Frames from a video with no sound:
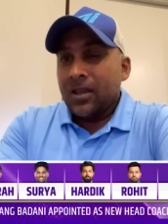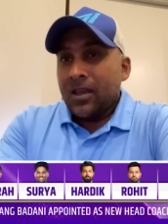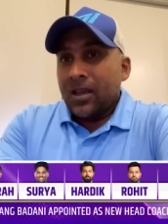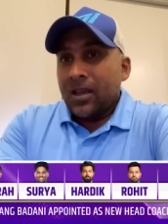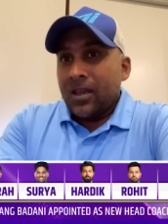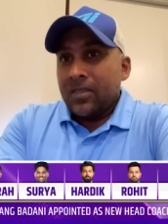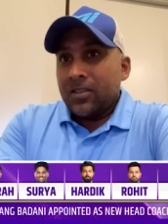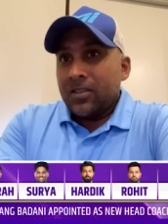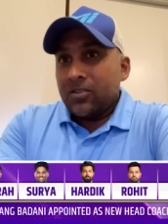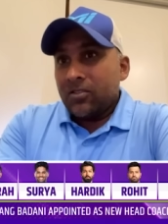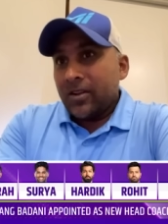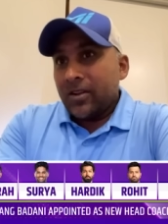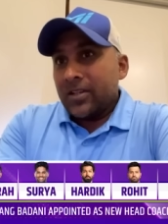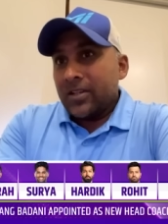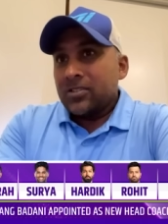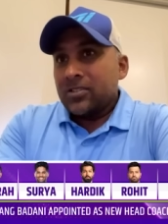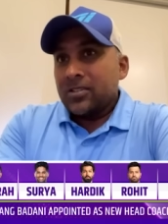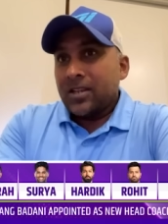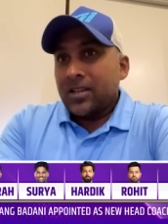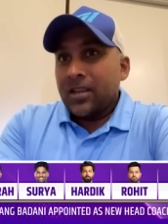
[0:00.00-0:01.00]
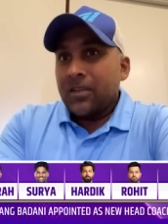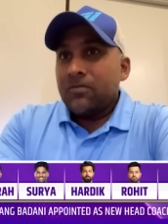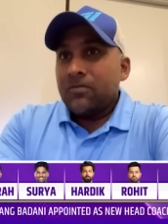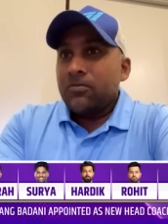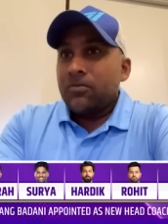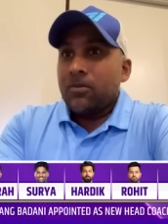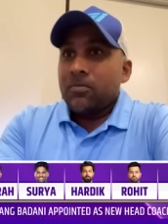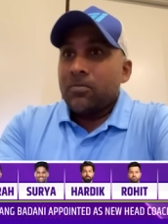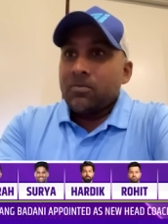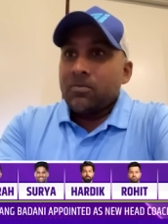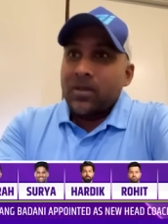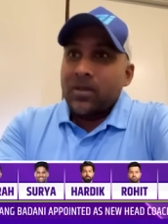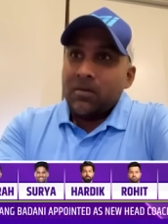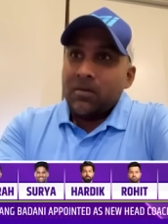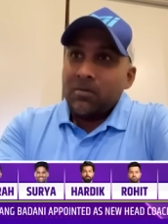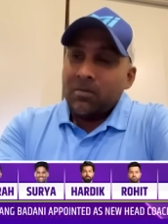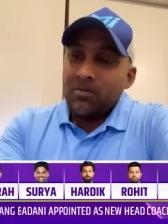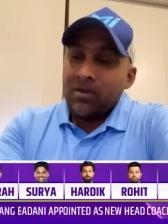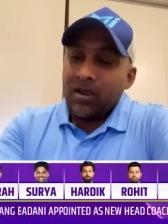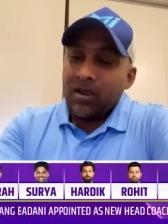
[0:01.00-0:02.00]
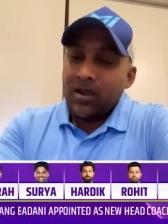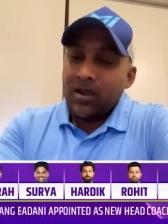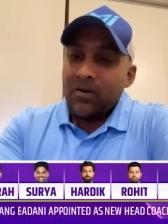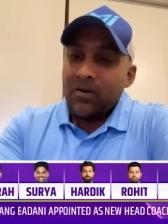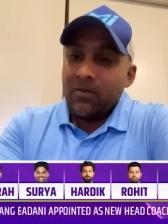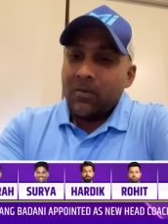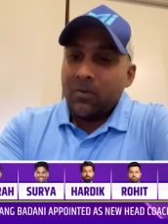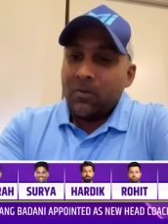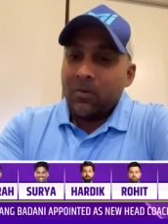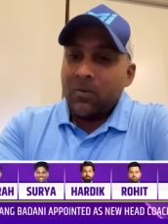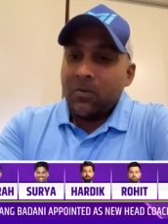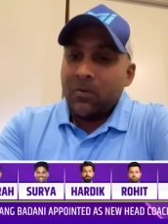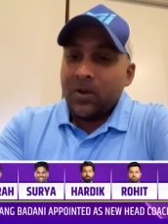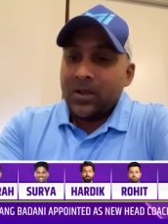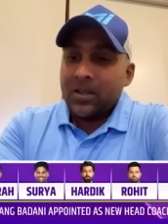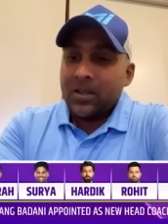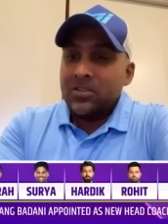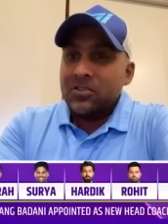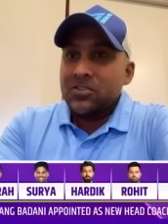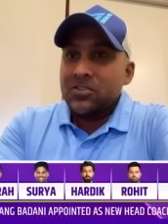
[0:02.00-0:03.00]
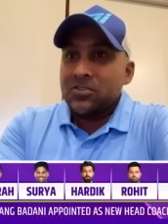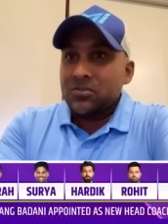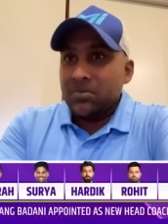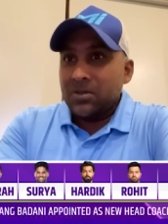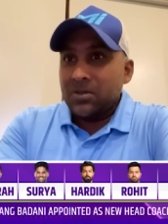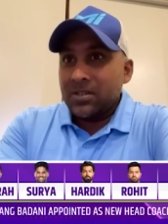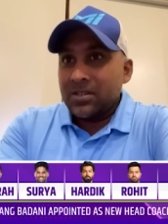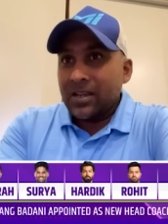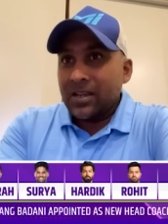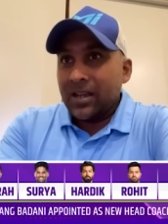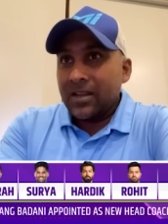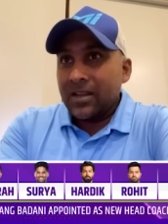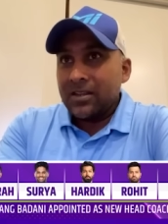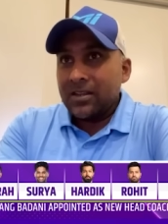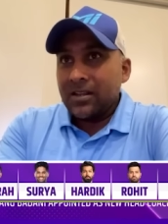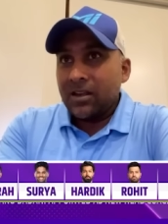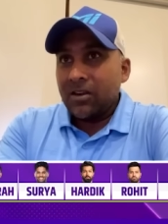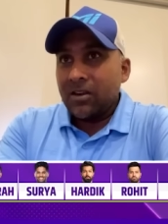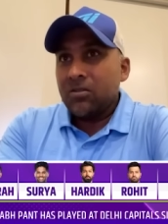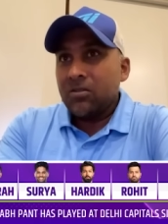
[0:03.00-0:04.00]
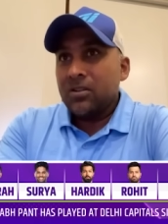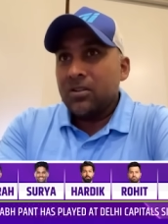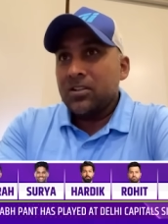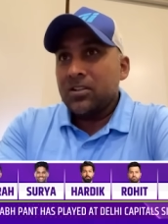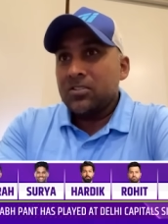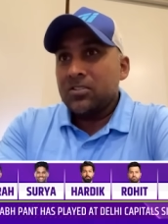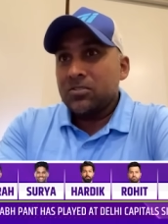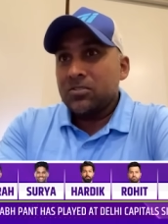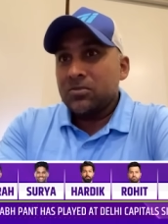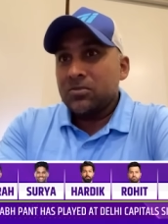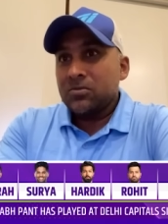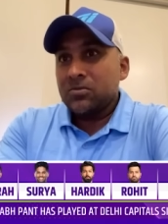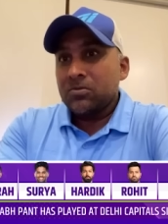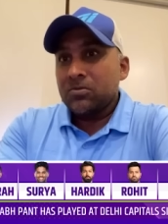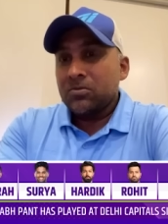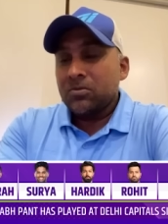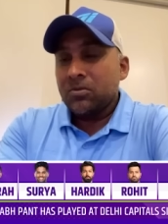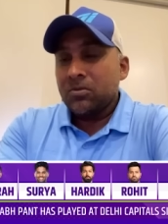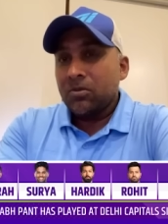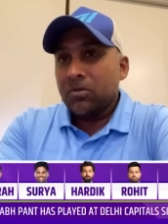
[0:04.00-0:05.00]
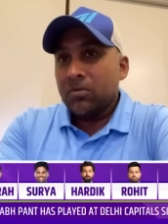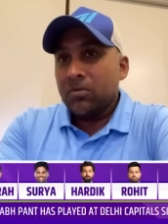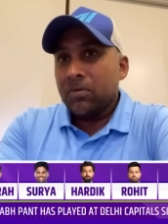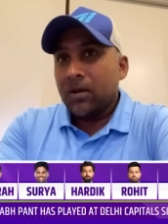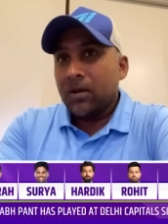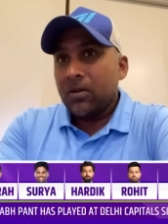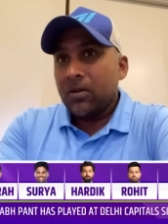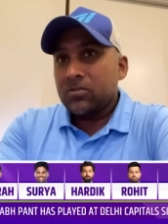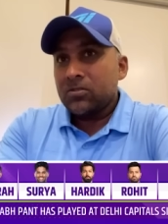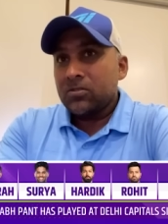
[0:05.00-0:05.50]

the direction came from them, what needs to be done, how it needs to go about.